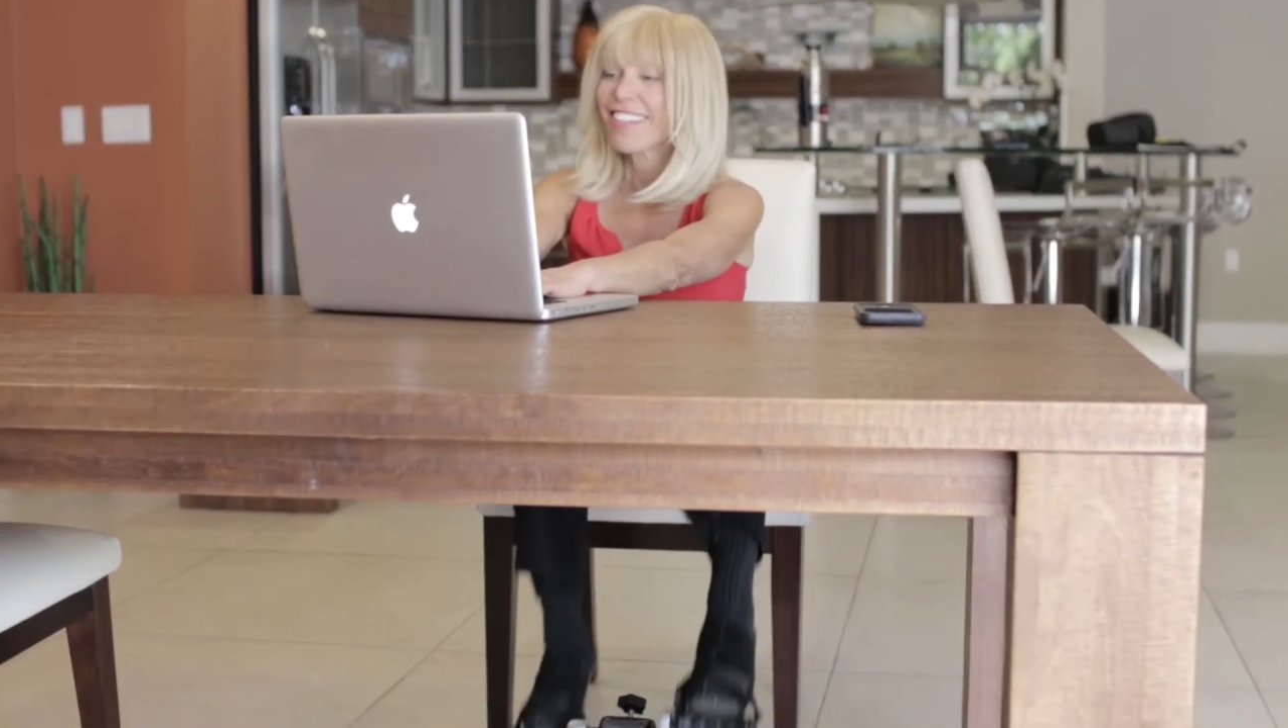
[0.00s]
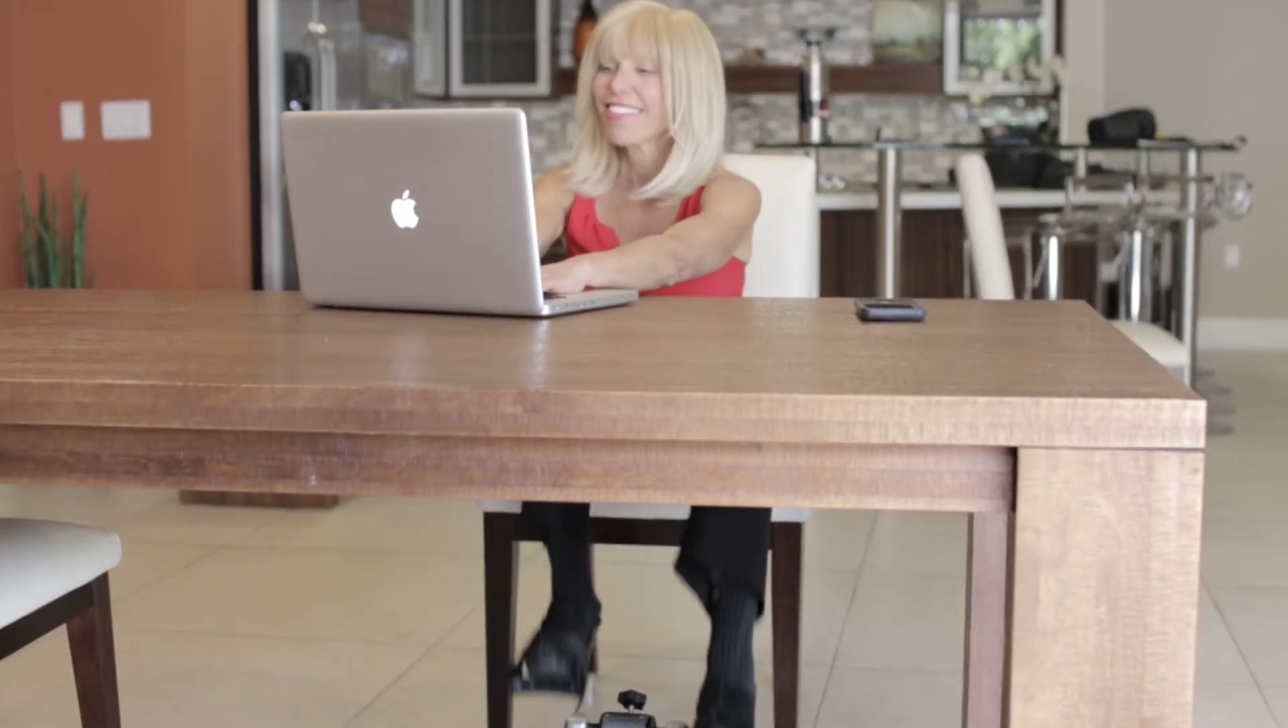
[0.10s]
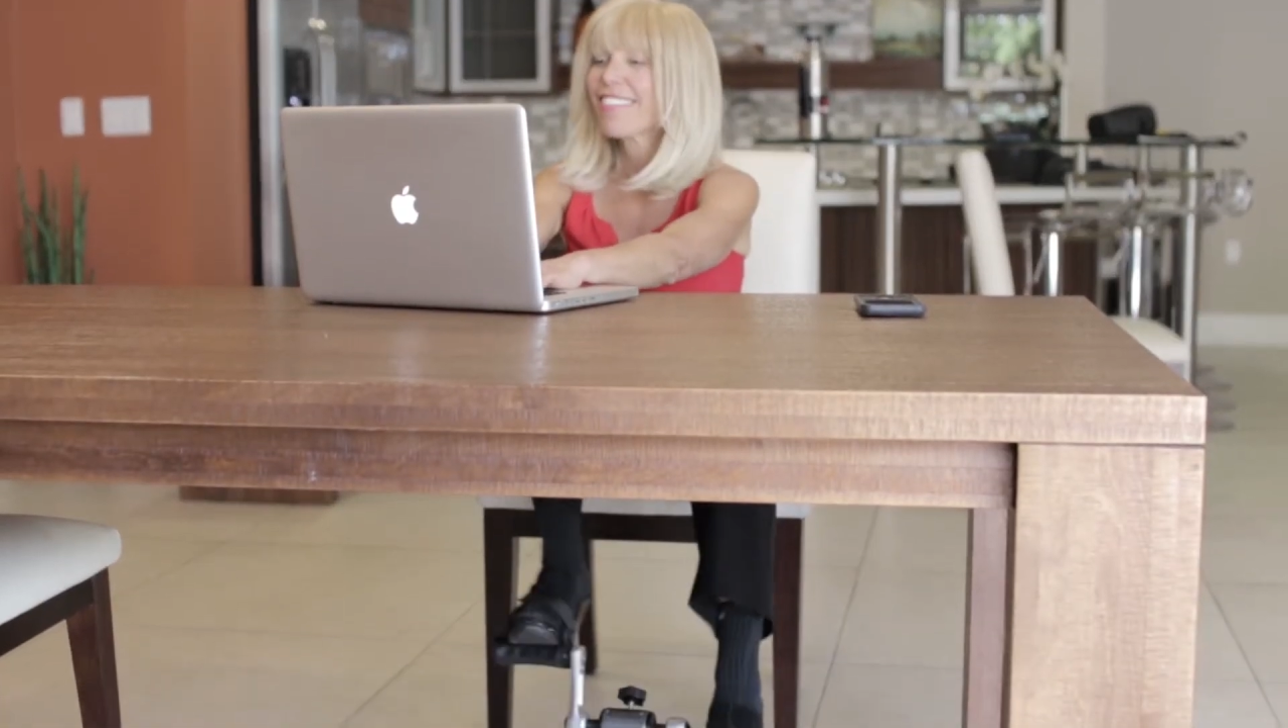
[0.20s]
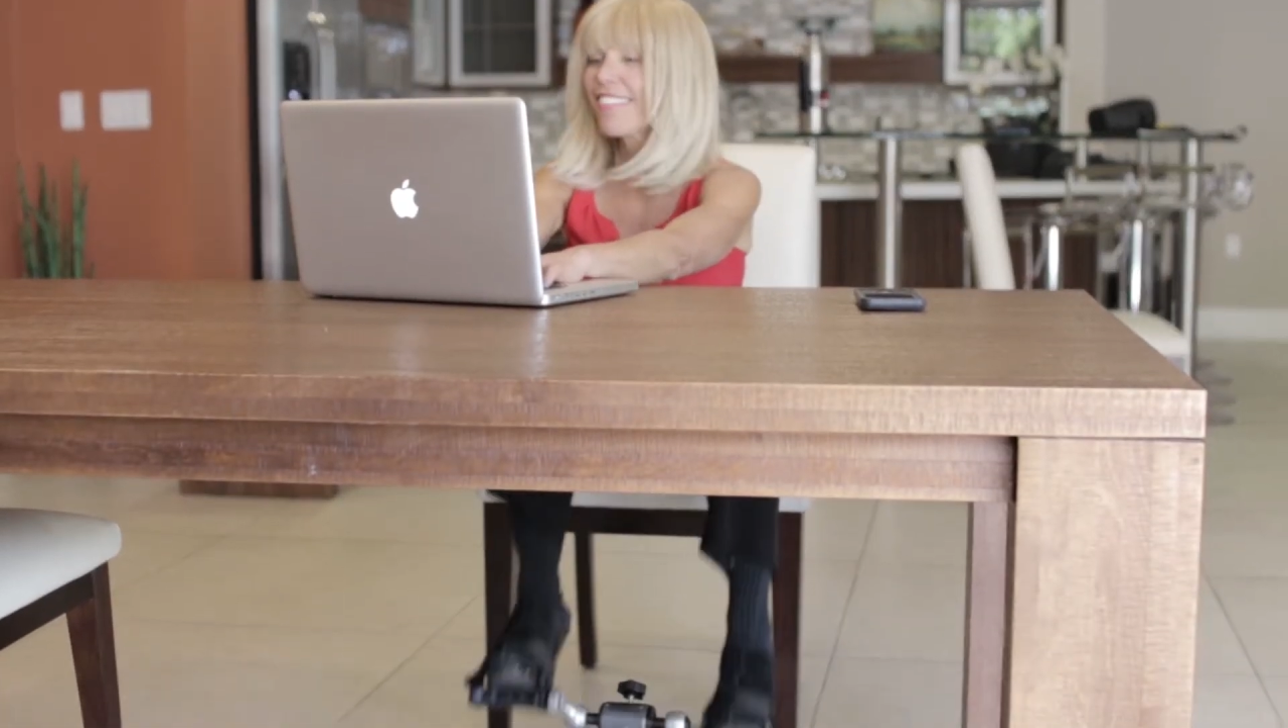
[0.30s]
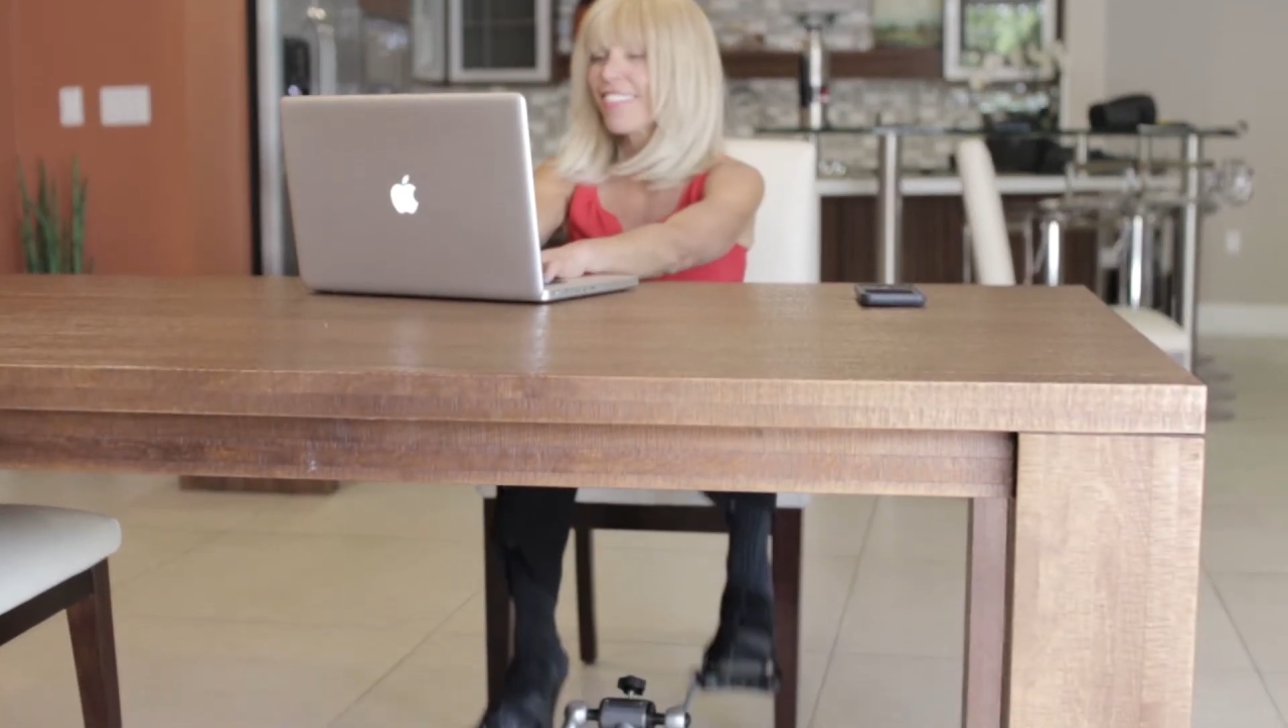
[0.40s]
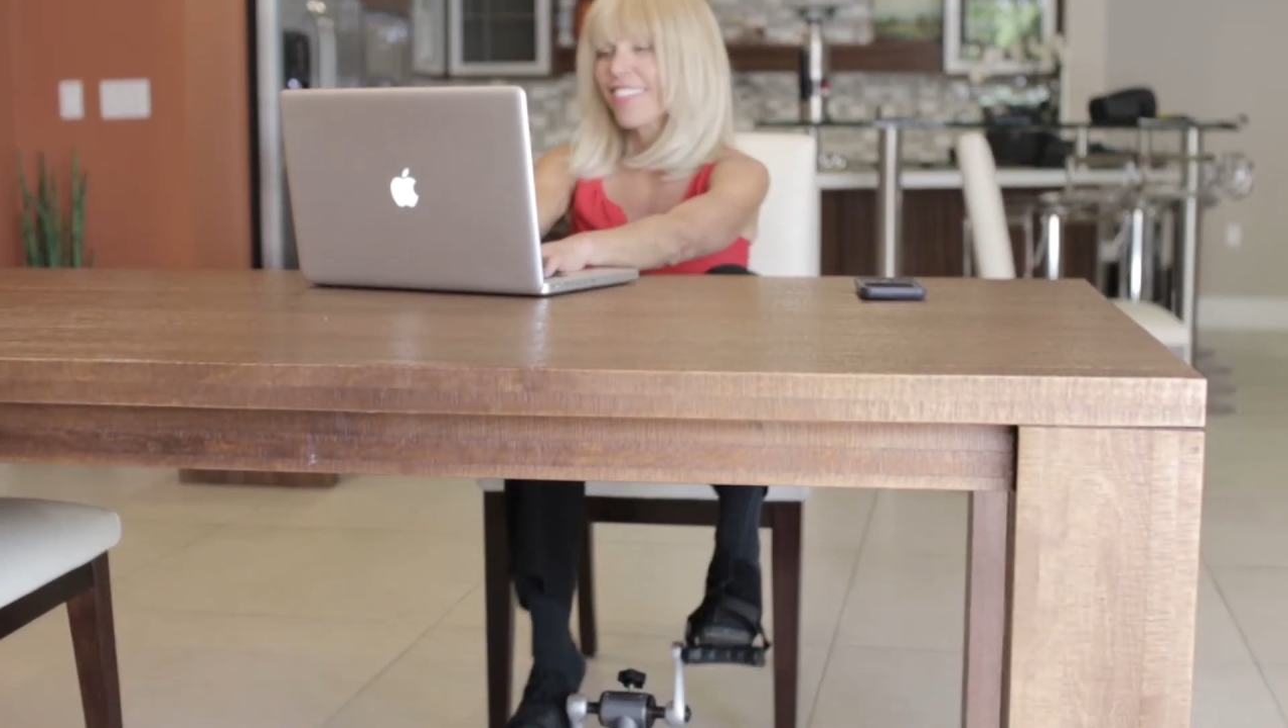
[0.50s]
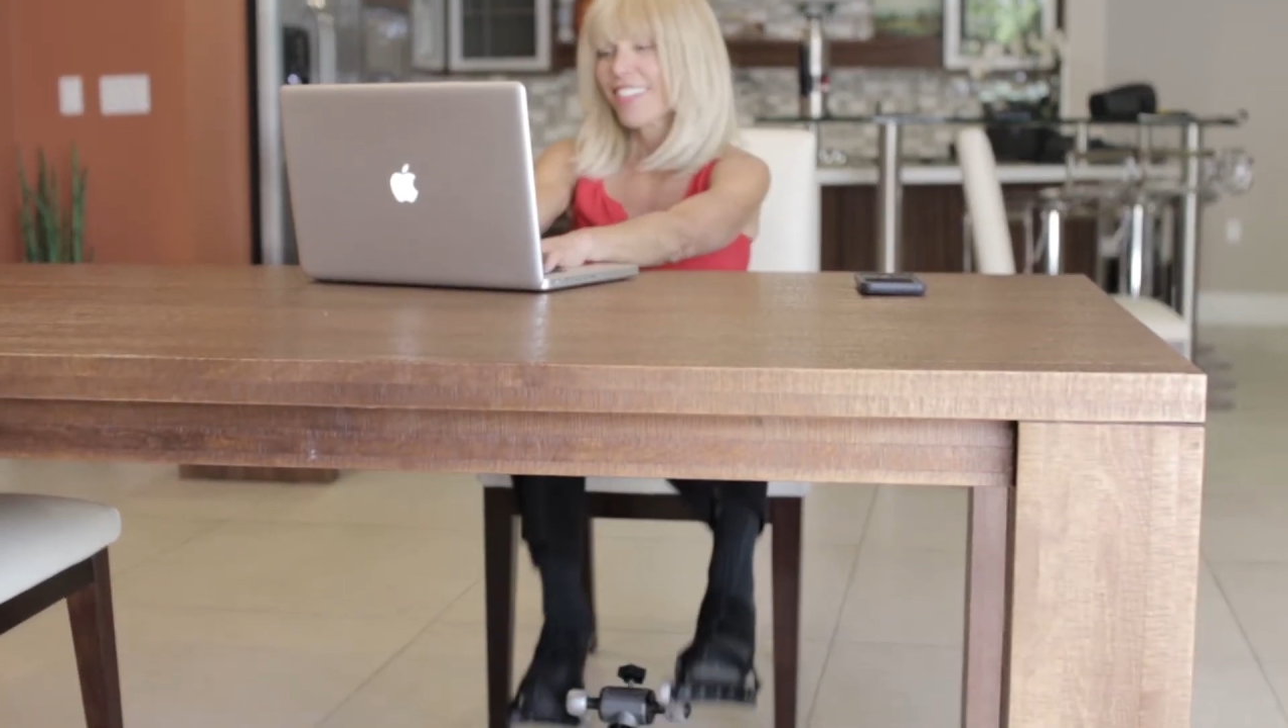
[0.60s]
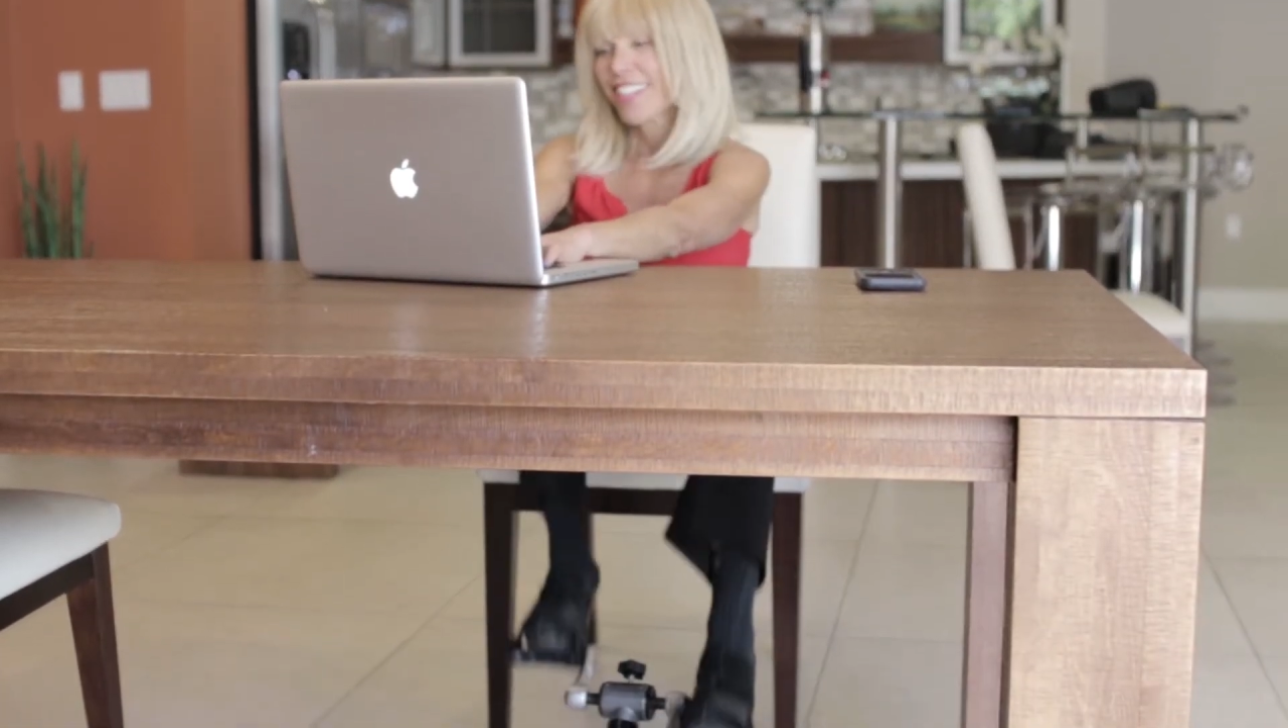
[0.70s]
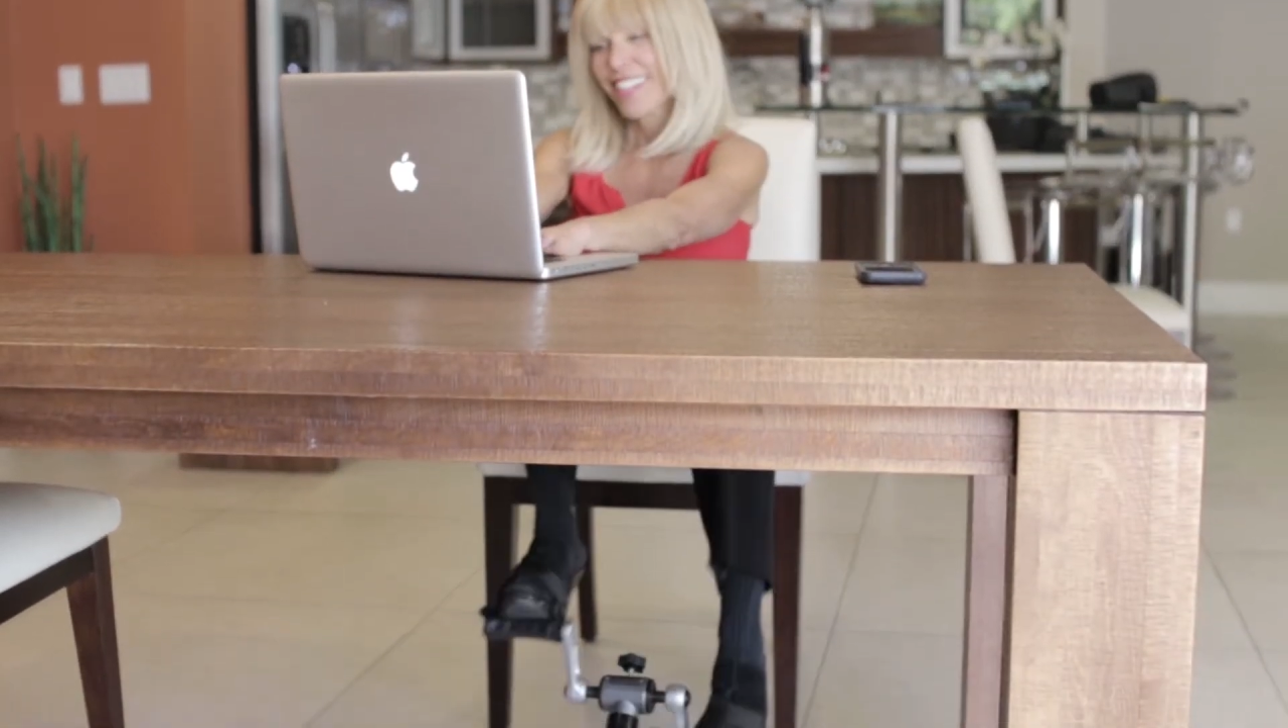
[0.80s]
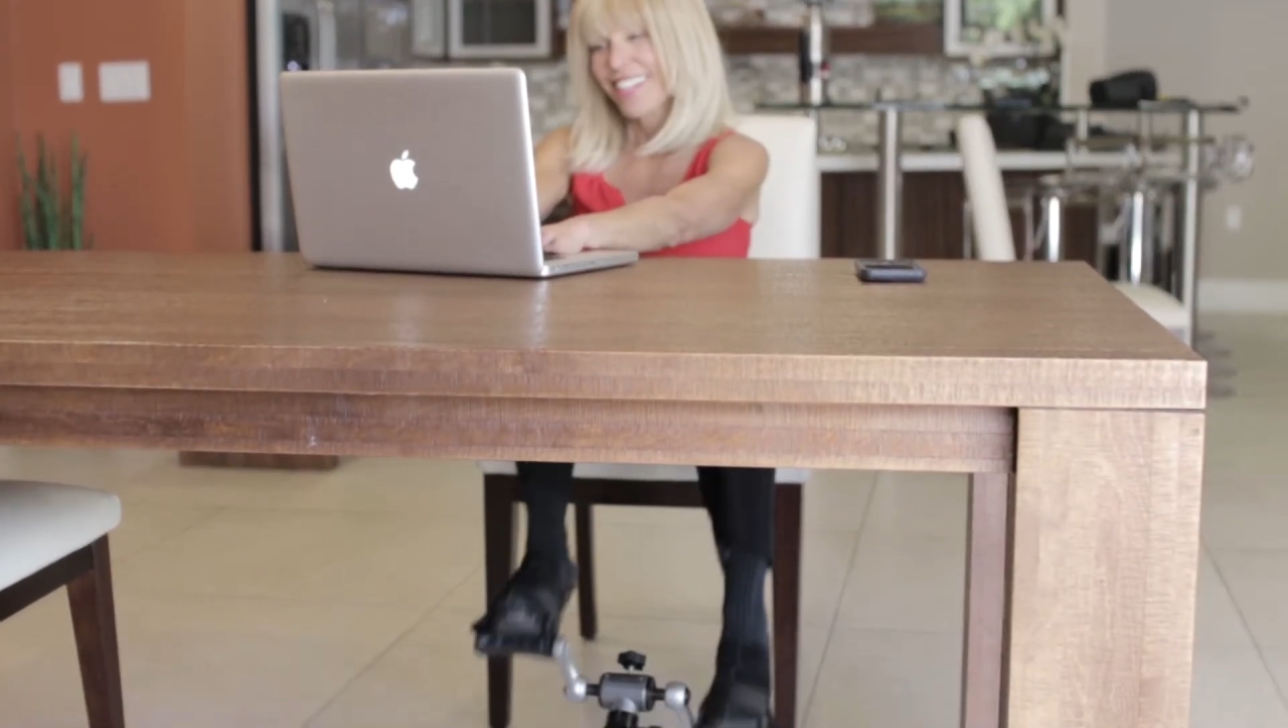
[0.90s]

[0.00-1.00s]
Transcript: lightweight.